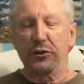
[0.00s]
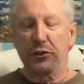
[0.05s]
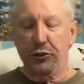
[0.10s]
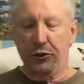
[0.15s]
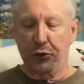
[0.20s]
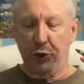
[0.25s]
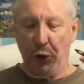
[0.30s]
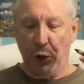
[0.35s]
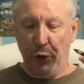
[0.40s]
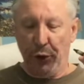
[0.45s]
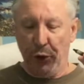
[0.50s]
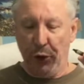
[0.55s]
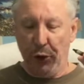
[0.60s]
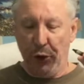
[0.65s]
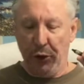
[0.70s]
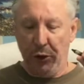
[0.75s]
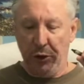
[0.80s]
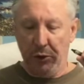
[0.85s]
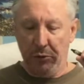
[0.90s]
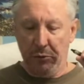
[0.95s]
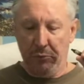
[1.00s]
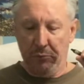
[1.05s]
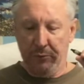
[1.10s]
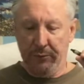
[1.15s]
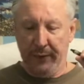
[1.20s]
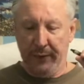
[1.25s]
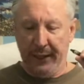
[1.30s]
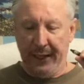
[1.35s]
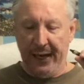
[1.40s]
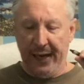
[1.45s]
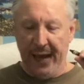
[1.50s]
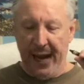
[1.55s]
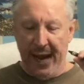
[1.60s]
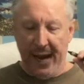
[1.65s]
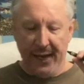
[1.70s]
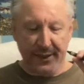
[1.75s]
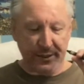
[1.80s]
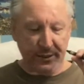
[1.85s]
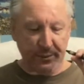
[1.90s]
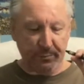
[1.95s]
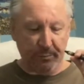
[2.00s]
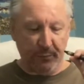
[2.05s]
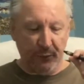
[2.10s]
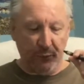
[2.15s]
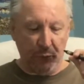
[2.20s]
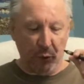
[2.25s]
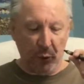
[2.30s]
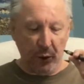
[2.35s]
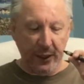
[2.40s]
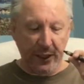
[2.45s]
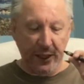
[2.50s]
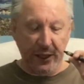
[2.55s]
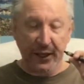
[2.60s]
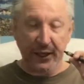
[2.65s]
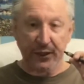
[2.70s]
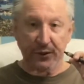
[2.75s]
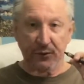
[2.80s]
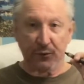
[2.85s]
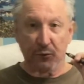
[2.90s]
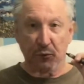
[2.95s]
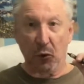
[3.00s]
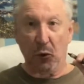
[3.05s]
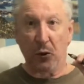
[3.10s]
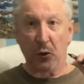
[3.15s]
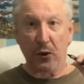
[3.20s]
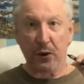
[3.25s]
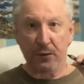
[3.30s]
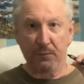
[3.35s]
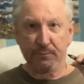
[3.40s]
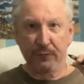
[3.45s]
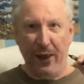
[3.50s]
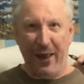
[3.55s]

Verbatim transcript: Journer?" he asked before hitting the floor.